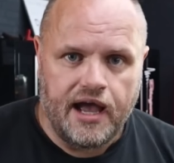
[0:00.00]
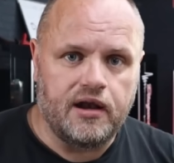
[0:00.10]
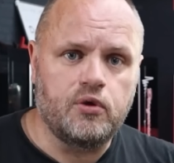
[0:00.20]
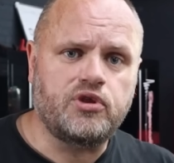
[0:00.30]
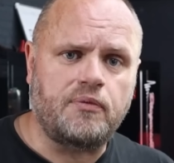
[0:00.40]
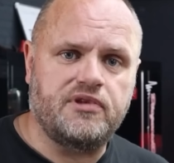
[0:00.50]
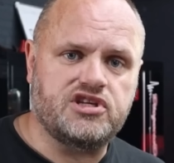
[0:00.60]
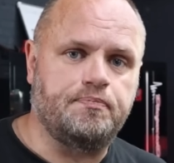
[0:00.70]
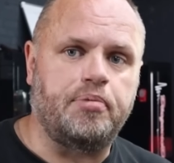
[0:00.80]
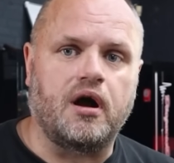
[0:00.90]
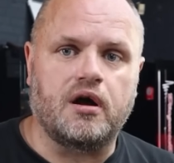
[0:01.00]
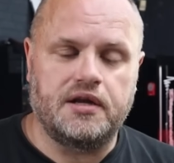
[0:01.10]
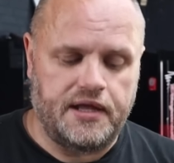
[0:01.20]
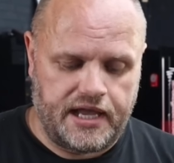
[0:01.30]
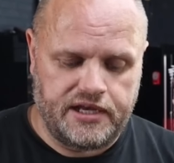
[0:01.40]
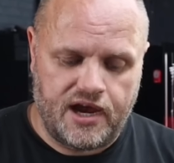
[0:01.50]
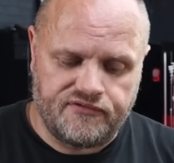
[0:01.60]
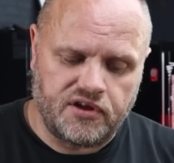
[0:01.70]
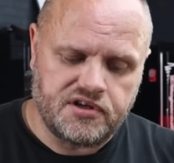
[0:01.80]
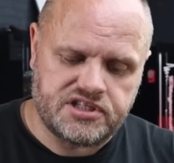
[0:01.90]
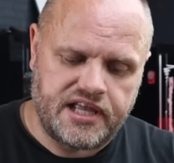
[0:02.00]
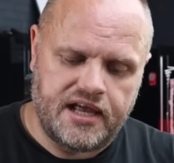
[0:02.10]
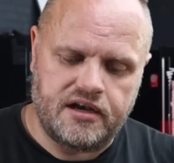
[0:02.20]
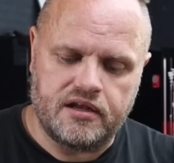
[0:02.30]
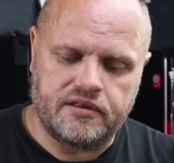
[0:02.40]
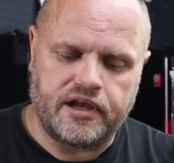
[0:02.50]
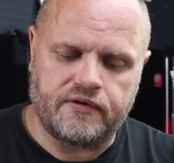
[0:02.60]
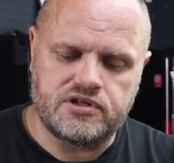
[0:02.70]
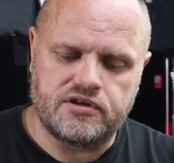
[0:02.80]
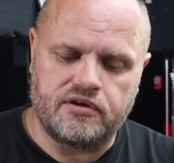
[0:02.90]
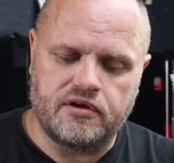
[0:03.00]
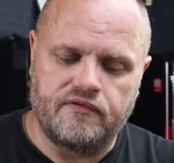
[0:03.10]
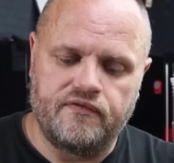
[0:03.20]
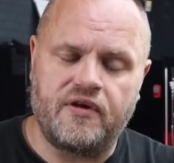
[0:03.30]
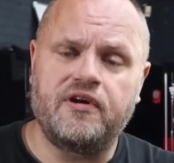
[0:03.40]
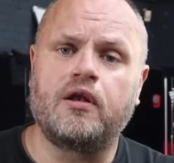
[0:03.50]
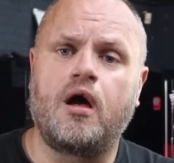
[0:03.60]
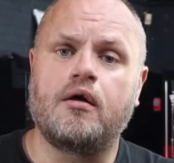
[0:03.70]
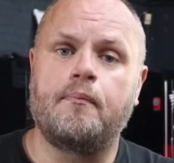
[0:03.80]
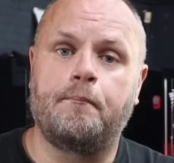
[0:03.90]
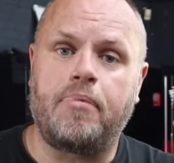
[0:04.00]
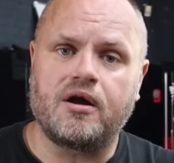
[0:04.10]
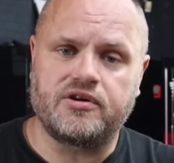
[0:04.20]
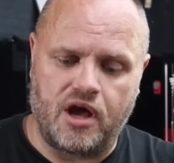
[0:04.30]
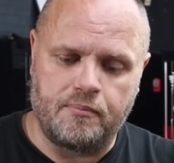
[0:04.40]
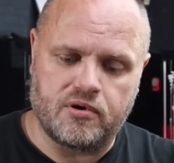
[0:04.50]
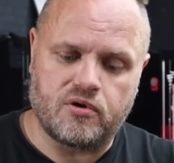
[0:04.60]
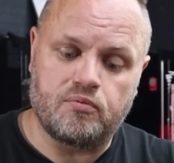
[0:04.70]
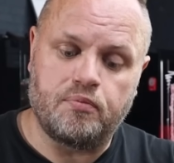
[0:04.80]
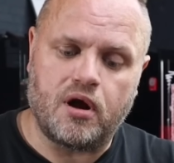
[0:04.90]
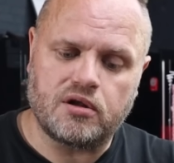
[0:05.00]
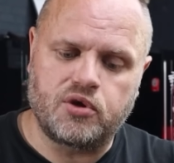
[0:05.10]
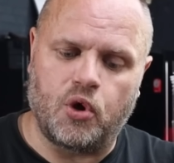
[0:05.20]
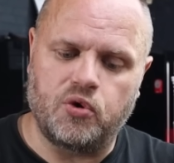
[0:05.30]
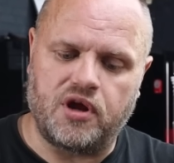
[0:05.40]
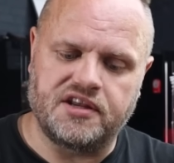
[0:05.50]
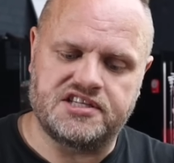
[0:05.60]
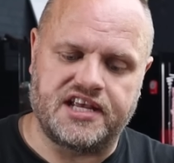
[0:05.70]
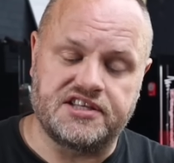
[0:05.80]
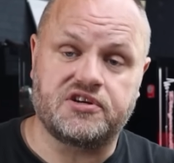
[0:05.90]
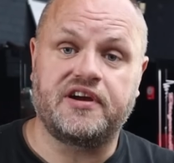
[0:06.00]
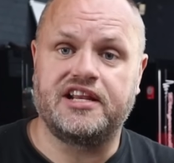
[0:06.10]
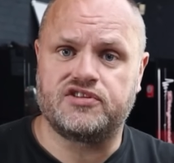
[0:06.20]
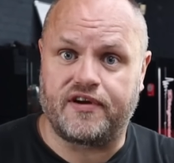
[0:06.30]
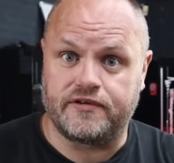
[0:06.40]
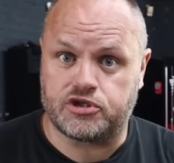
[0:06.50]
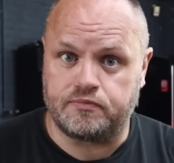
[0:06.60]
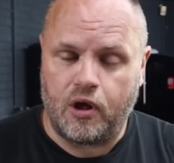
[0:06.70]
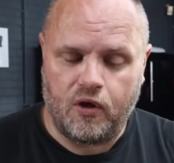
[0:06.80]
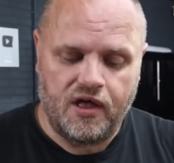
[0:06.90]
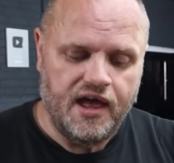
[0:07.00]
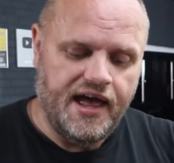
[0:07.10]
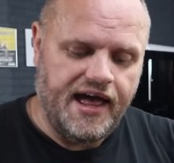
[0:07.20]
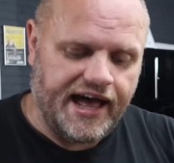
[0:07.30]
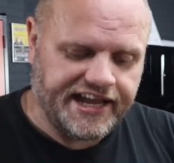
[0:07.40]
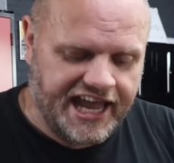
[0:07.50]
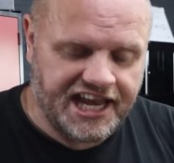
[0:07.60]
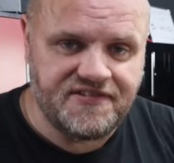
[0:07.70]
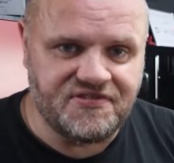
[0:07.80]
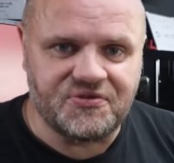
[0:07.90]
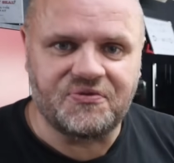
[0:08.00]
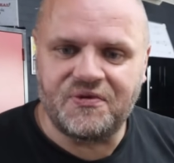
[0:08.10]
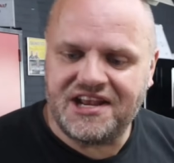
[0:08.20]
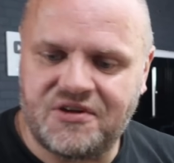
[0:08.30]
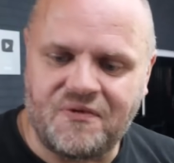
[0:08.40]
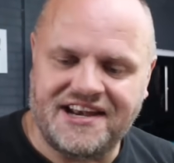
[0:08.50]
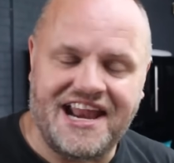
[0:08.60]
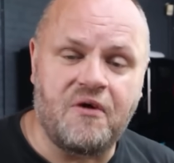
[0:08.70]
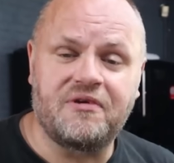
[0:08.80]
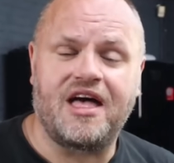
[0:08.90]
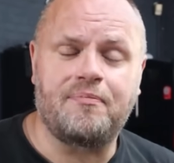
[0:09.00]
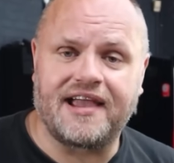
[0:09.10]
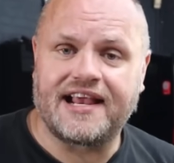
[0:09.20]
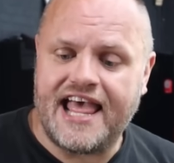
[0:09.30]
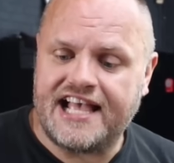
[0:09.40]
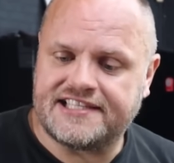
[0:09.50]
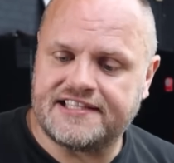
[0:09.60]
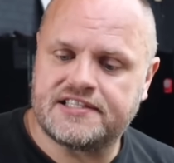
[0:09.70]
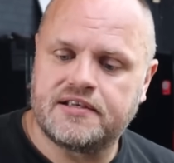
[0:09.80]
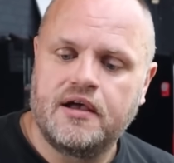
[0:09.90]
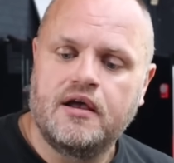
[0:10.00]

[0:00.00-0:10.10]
I looked up this part, and you have to understand there is a very long part number or part code on the sensor, and it's very small. I can't even it right now without my glasses.